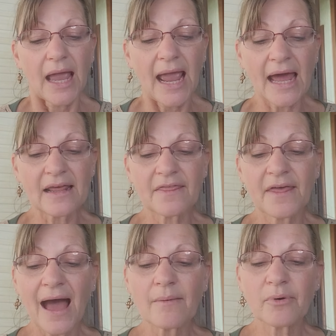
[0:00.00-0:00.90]
And at
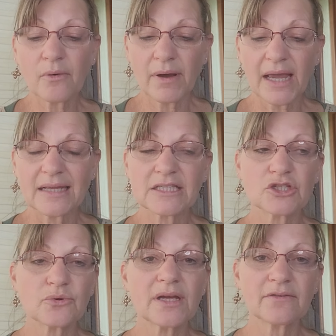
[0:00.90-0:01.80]
that point, it's the
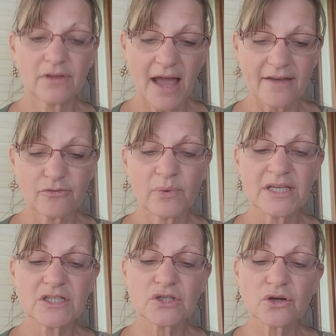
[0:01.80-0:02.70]
tree of life.
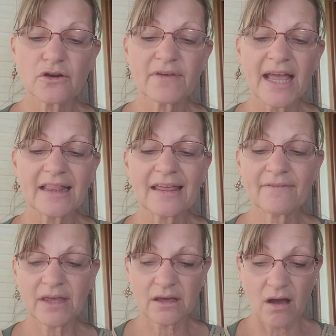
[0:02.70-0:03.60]
We serve a
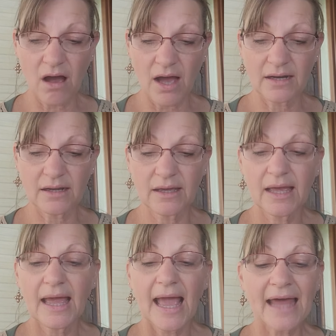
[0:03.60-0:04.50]
living God
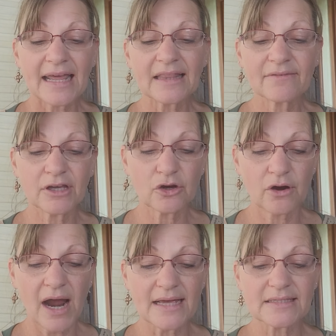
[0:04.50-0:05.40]
and a living
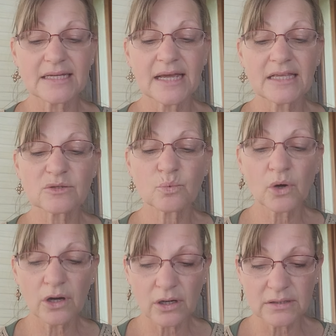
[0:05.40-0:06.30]
Christ. His
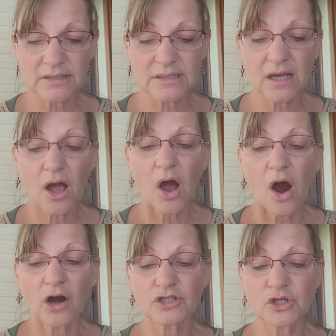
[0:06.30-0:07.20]
words
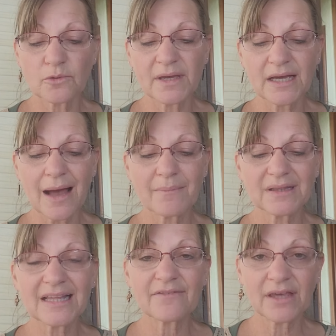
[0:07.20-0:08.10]
are to
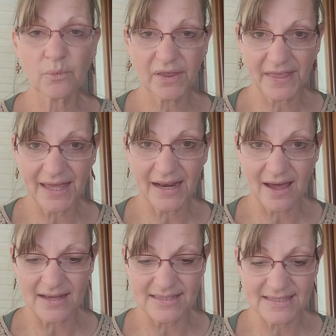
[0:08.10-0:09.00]
become living within
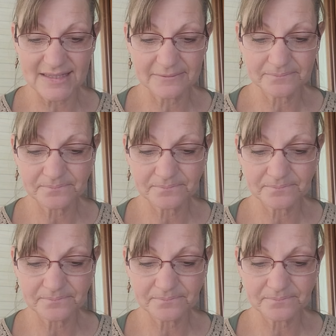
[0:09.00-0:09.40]
us.